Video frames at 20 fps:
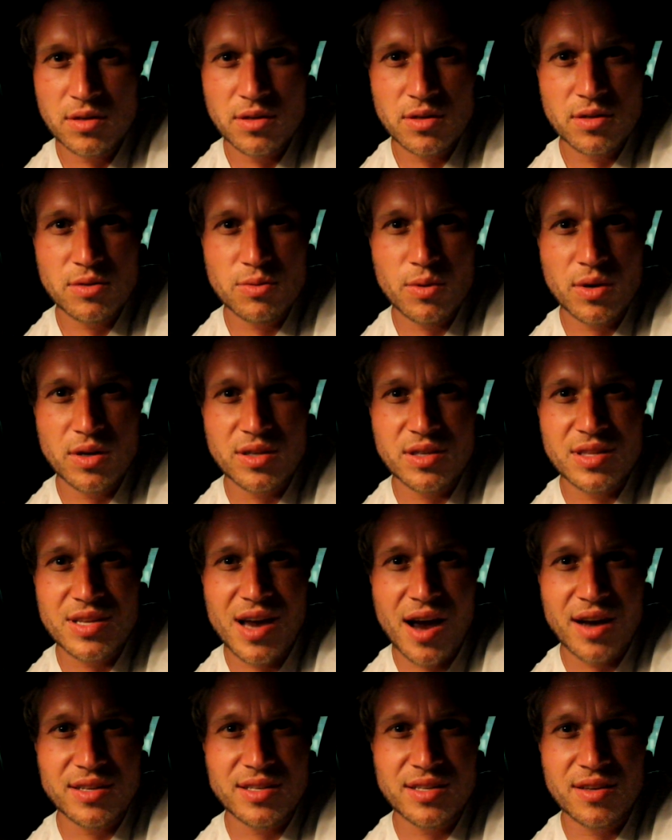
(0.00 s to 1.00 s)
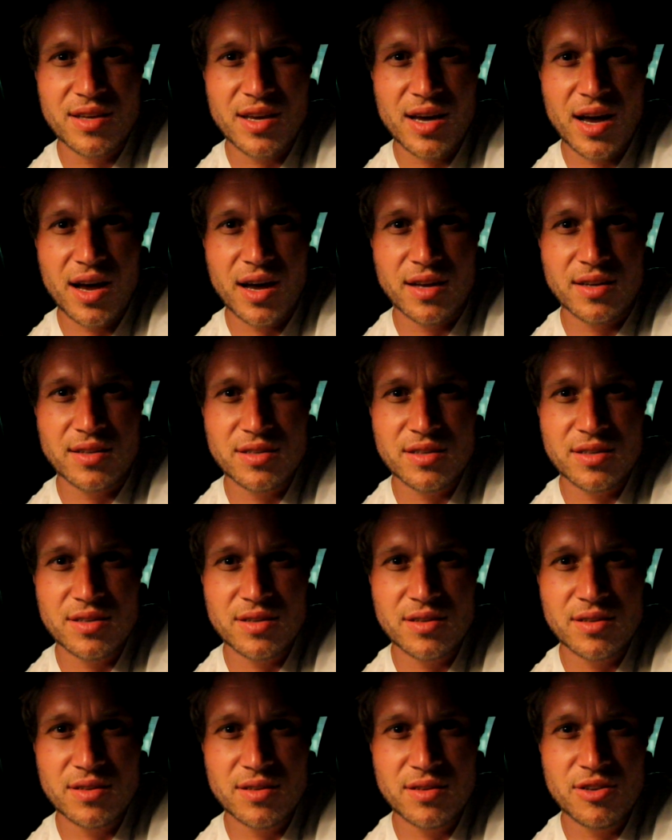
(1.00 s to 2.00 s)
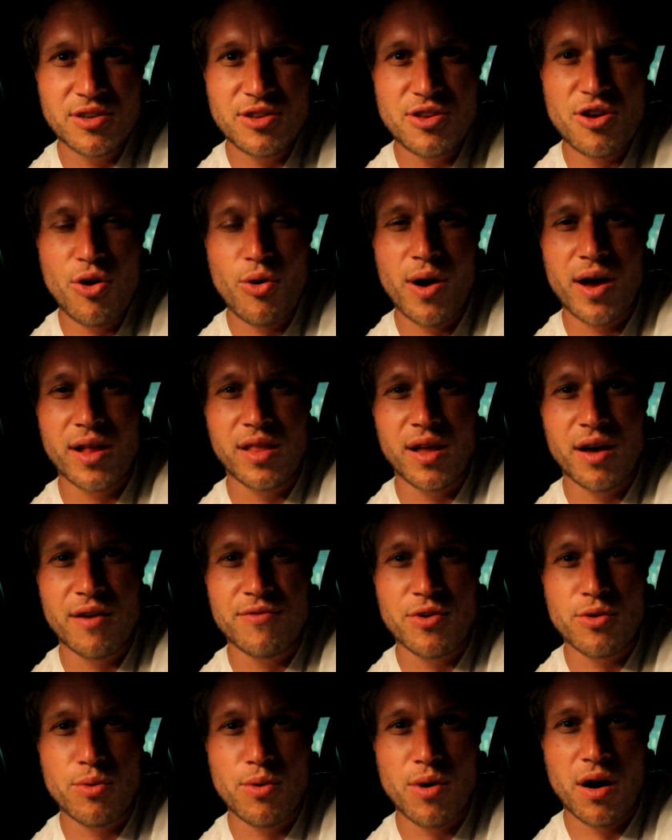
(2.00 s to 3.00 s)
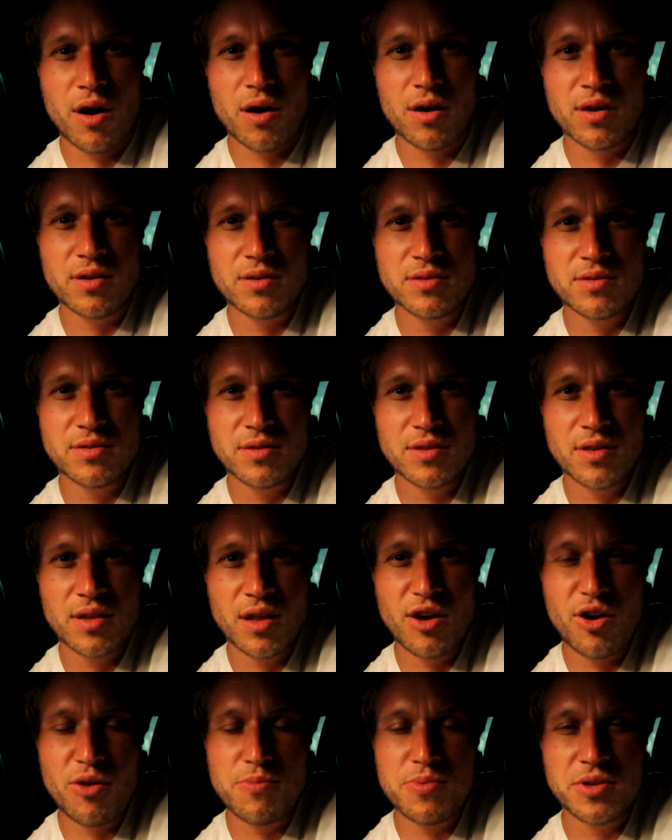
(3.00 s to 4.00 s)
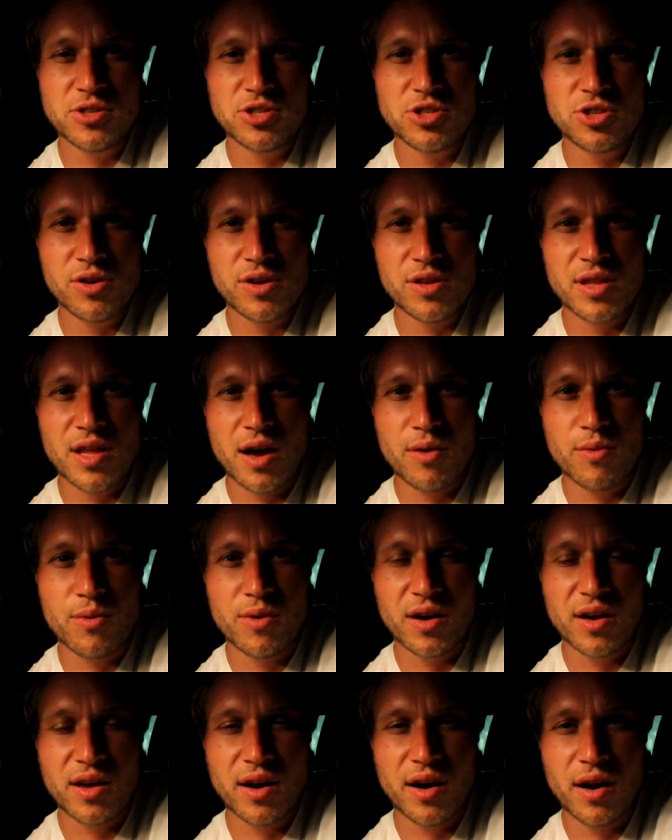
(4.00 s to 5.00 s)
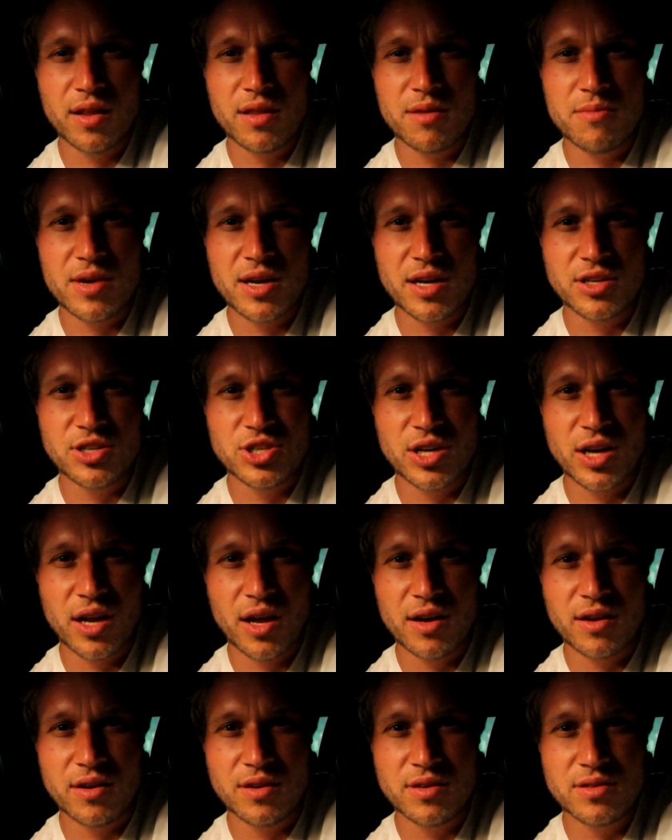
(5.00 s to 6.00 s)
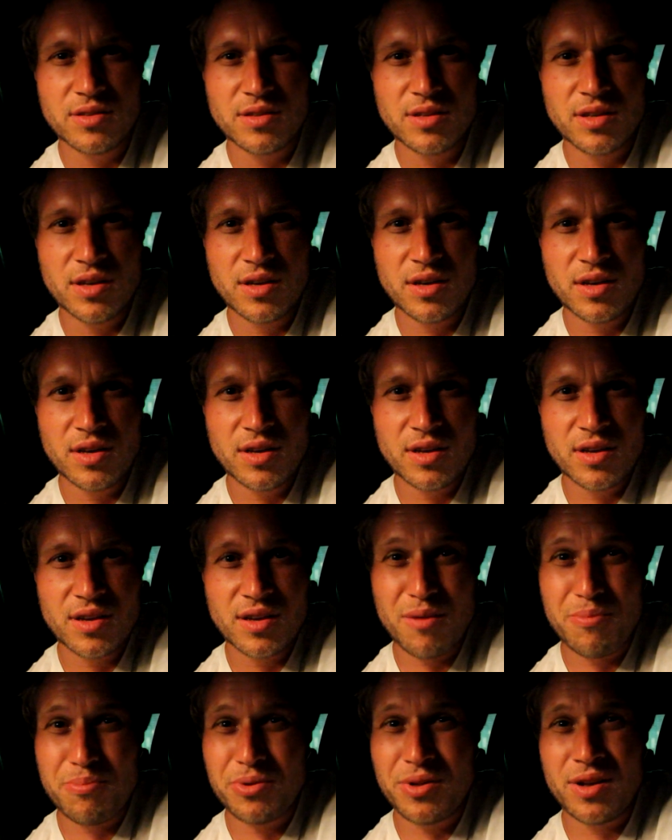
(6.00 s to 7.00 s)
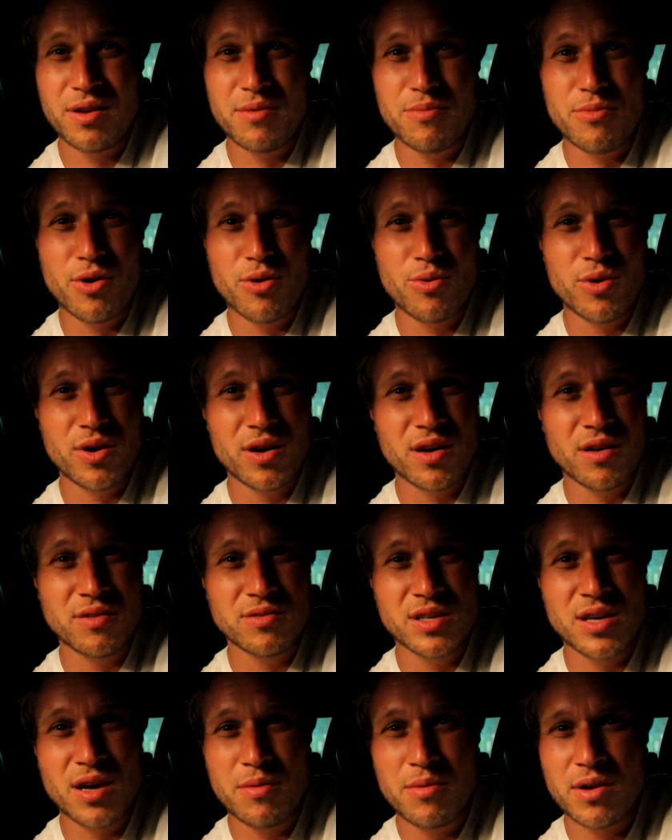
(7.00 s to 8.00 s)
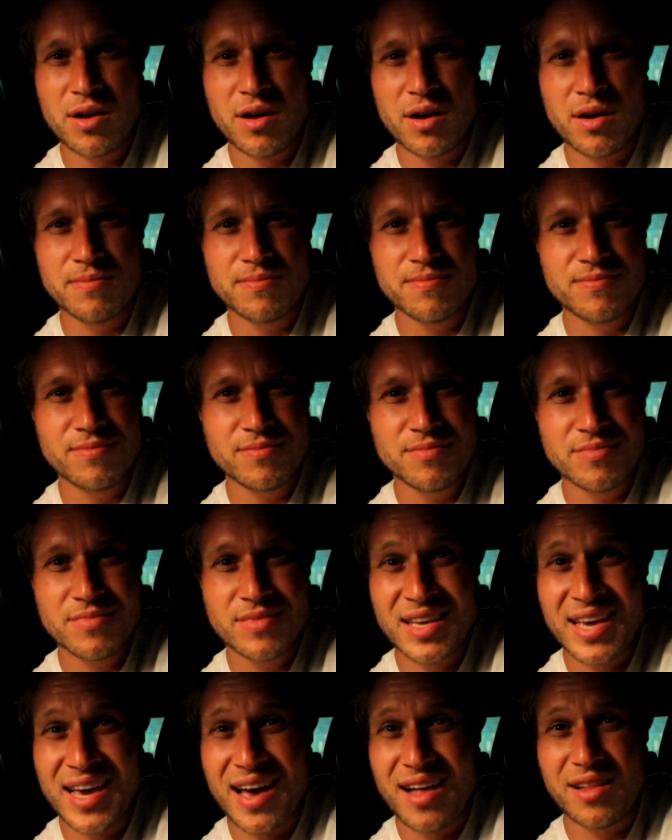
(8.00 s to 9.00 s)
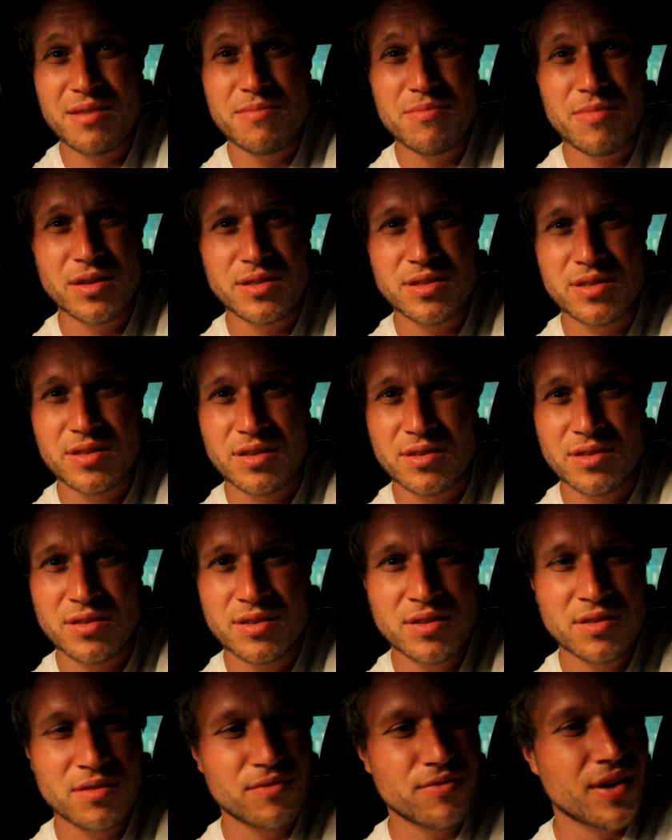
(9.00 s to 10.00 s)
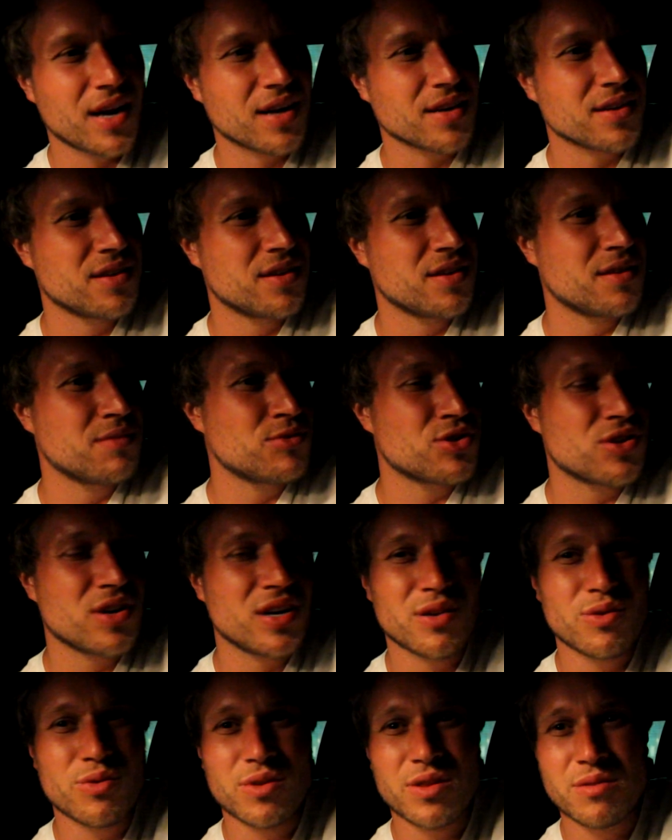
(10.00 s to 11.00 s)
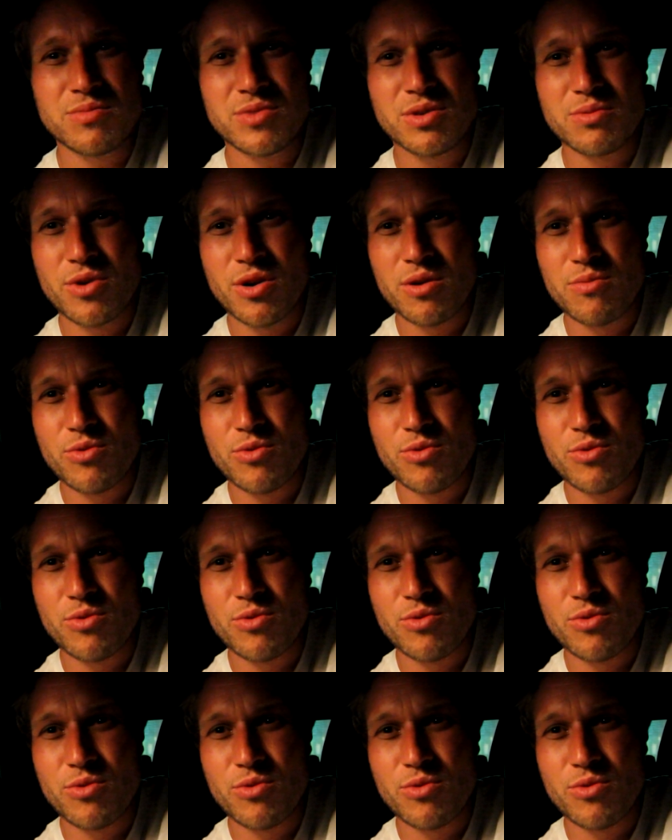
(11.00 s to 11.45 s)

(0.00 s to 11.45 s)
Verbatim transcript: Just wanted to talk to you guys. You know I love you all. Hope you enjoyed that workout on the main channel. Got plenty more workouts coming up. Cali Muscle. In fact, I'm training with him tomorrow